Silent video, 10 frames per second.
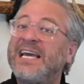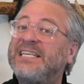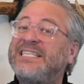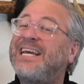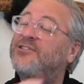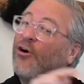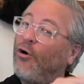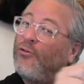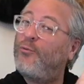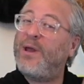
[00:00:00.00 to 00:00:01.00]
it dates
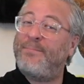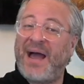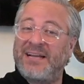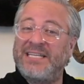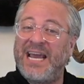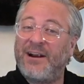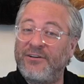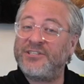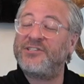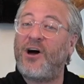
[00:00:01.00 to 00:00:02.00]
all the way back to
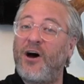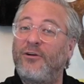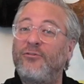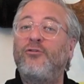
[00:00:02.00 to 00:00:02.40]
Aristotle,